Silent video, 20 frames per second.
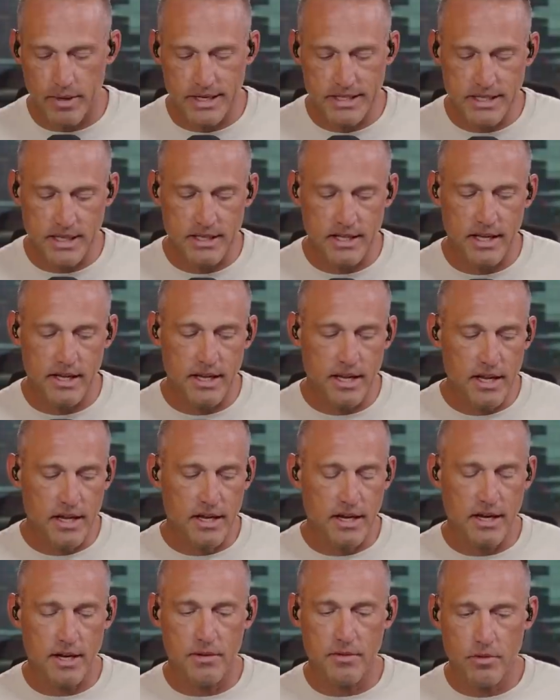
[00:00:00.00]
said that
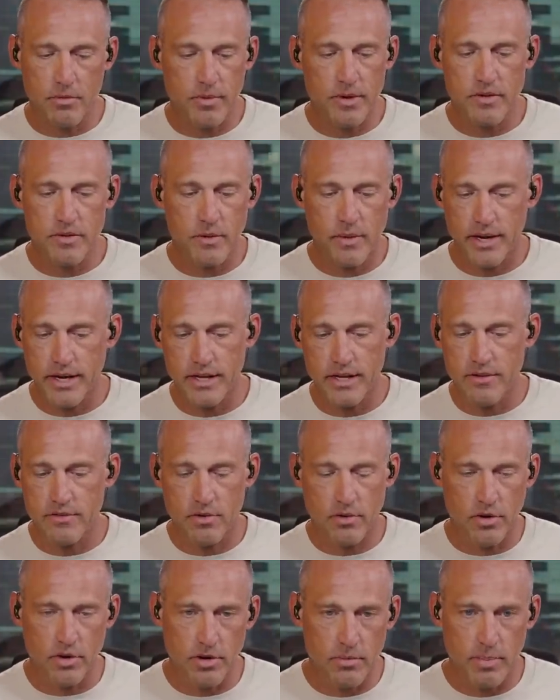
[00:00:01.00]
uh, the reason why he did
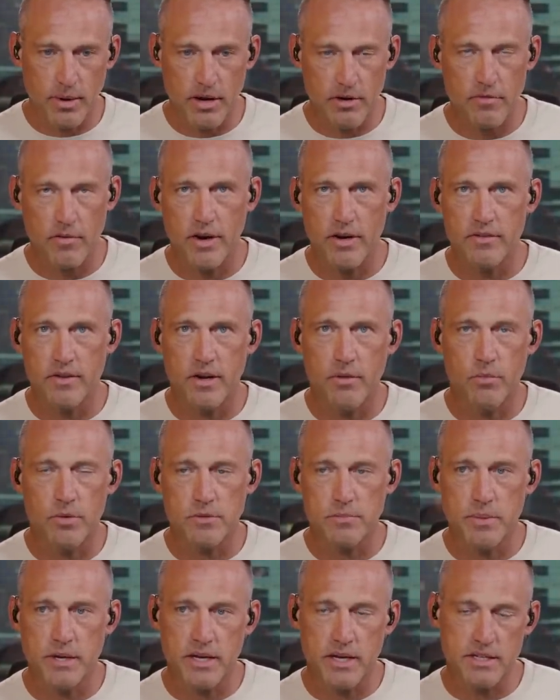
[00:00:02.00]
so good, paraphrasing, was
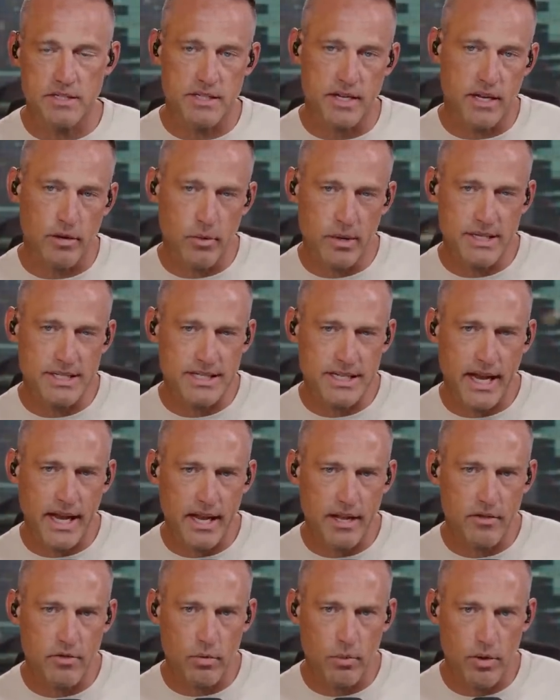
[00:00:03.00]
because he always
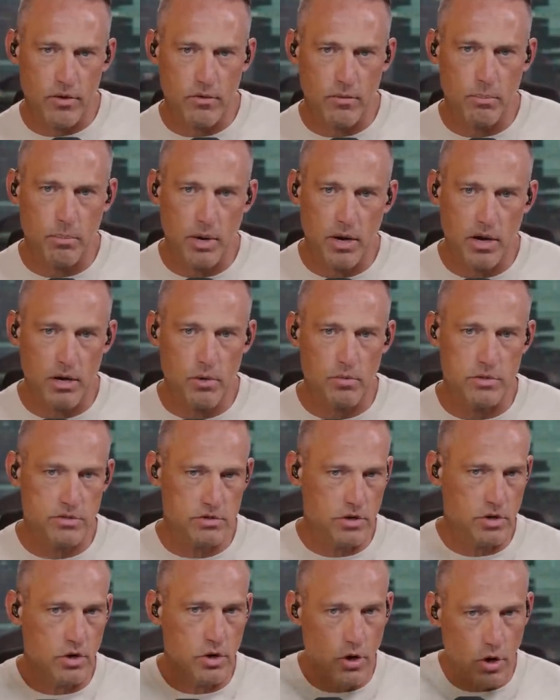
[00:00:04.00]
skated to where the puck was
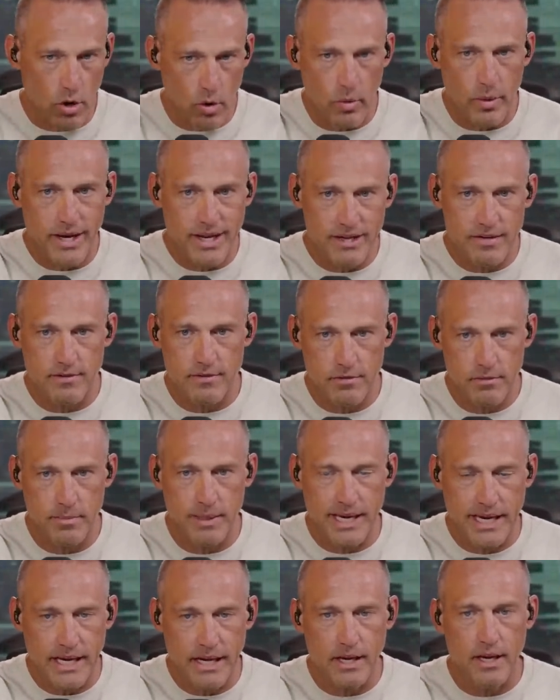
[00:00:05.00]
going to
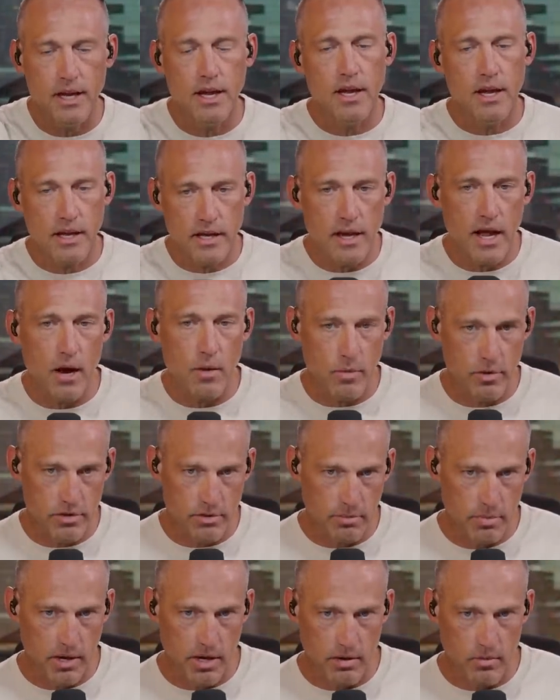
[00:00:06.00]
be, not where the
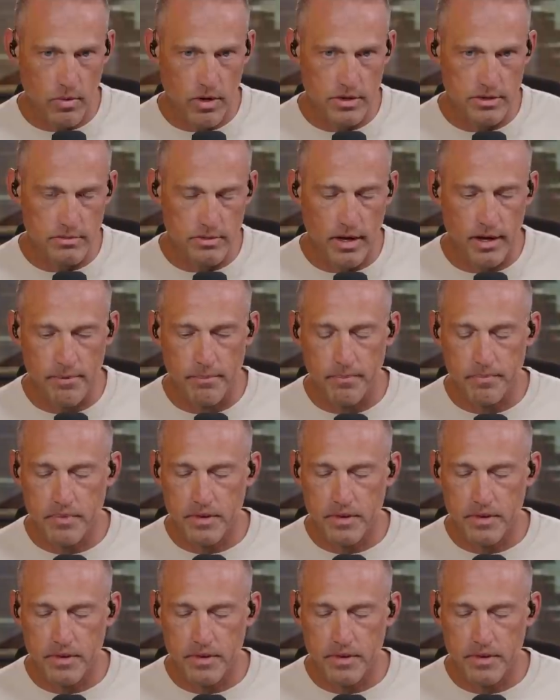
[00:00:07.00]
puck was, right?